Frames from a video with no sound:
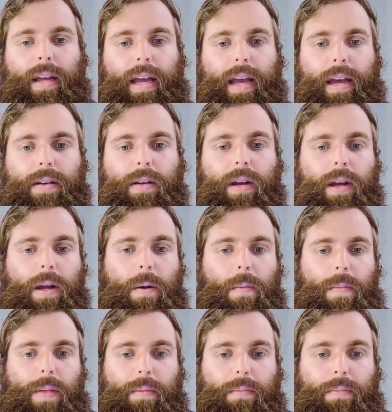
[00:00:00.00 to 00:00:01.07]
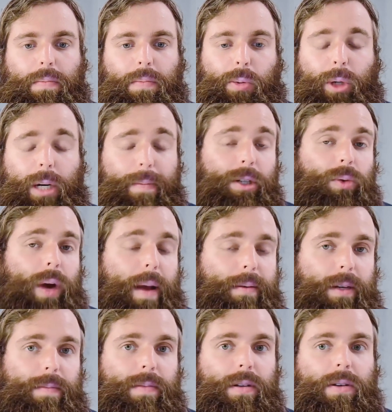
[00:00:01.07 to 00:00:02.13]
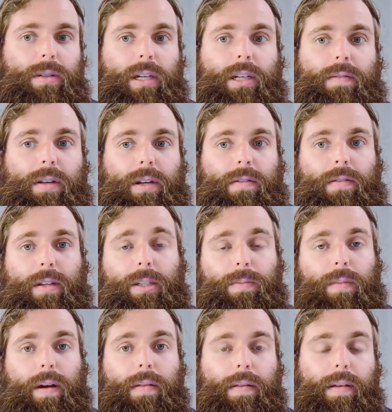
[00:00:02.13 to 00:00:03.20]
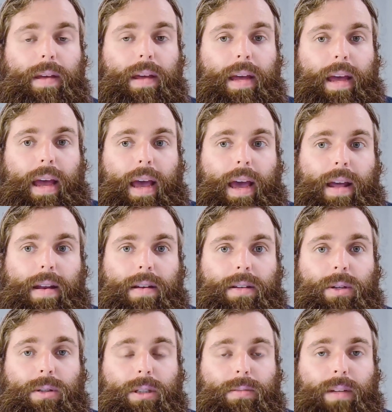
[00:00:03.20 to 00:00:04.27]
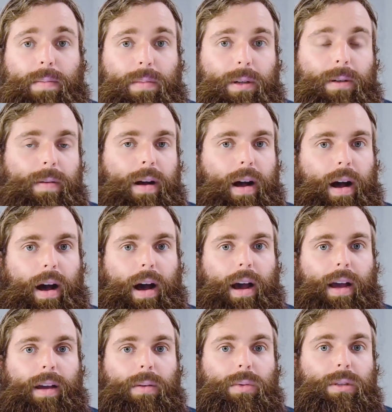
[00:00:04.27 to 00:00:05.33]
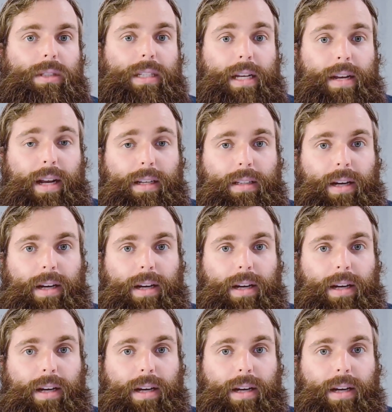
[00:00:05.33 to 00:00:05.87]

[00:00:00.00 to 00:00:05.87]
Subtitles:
And that pretty much wraps up the newsletter video for this month. And until September, I will see you next